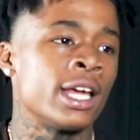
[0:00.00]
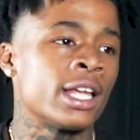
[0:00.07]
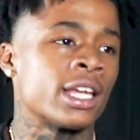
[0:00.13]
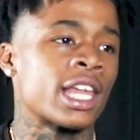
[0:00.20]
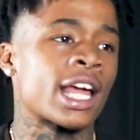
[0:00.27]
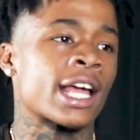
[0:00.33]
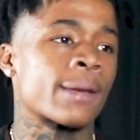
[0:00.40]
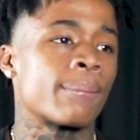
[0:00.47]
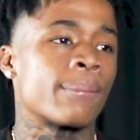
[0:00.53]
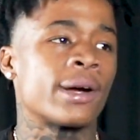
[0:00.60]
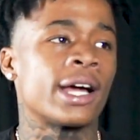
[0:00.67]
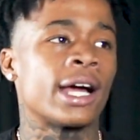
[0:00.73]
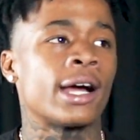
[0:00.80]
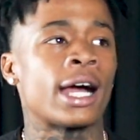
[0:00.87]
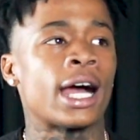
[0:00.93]
Like,
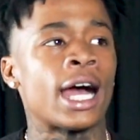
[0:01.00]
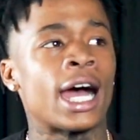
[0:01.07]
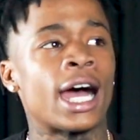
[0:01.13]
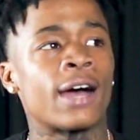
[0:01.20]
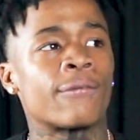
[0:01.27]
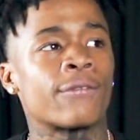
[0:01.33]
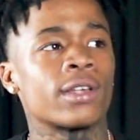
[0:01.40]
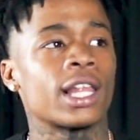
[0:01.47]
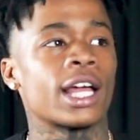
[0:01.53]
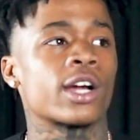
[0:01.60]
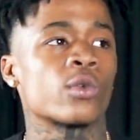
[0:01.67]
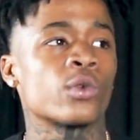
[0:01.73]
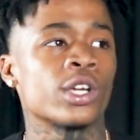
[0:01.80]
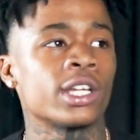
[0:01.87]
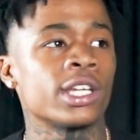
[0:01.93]
but how I feel like a
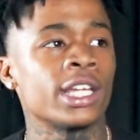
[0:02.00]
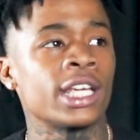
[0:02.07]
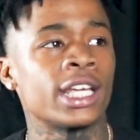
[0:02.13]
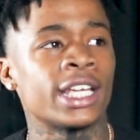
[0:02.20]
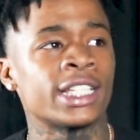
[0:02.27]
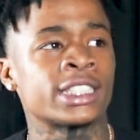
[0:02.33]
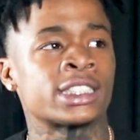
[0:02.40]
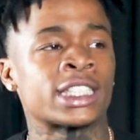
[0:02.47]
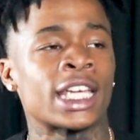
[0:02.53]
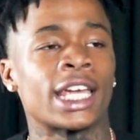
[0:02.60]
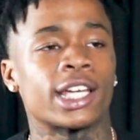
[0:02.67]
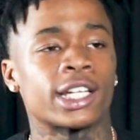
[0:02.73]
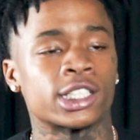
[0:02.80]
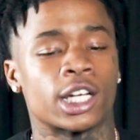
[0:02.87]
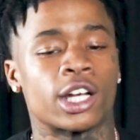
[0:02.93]
real nigga is
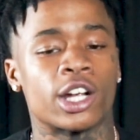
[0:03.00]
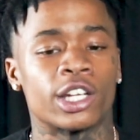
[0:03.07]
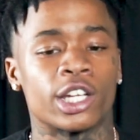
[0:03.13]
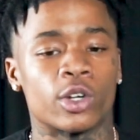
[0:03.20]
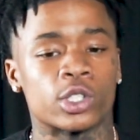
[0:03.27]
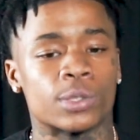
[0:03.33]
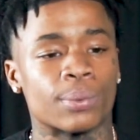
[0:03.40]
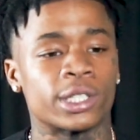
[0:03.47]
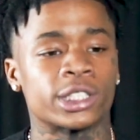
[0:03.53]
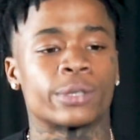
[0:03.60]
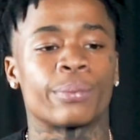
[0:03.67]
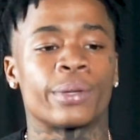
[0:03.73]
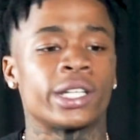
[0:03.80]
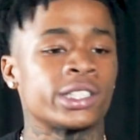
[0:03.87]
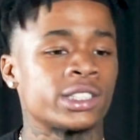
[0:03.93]
taking care of your
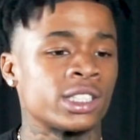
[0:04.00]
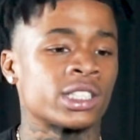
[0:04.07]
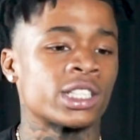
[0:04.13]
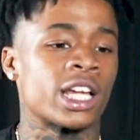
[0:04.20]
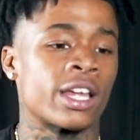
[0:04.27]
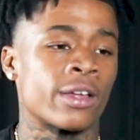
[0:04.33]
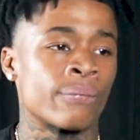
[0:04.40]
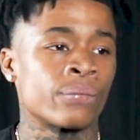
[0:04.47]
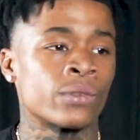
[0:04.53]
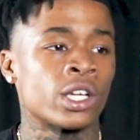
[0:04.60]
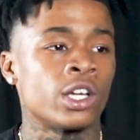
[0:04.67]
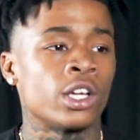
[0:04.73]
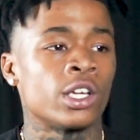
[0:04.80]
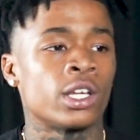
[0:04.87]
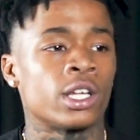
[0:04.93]
responsibilities.
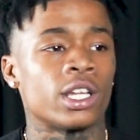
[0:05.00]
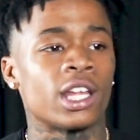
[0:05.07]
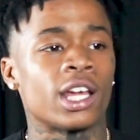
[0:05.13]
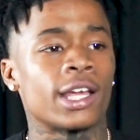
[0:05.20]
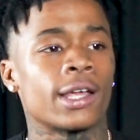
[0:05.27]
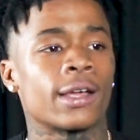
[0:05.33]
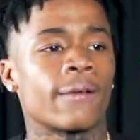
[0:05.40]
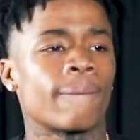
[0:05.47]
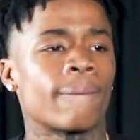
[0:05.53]
Like